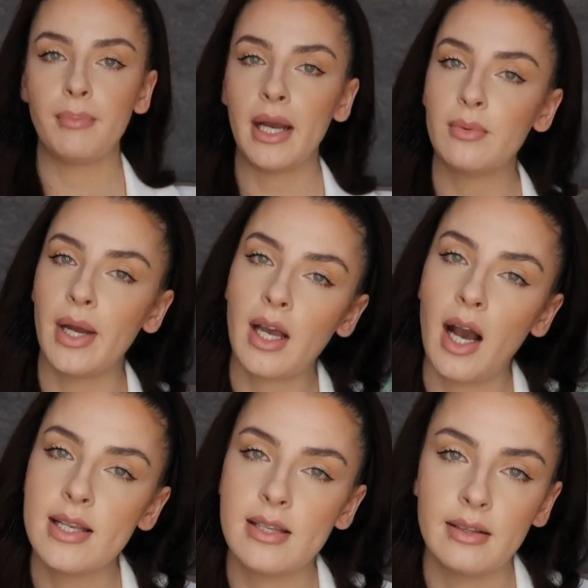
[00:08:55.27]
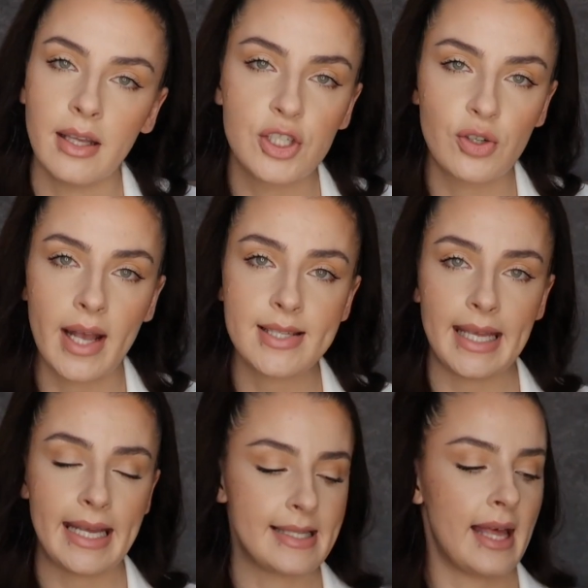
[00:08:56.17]
By the way guys, this dress
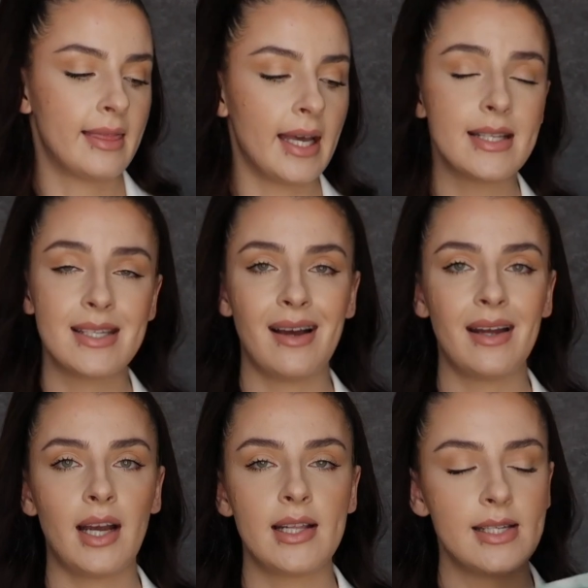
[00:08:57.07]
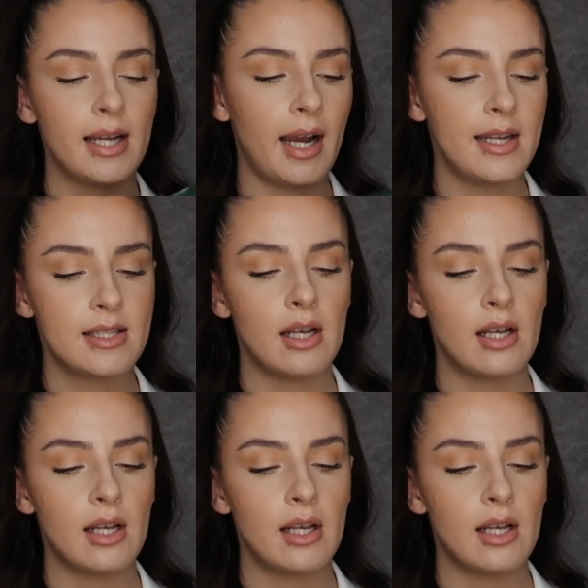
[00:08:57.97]
is $39.99,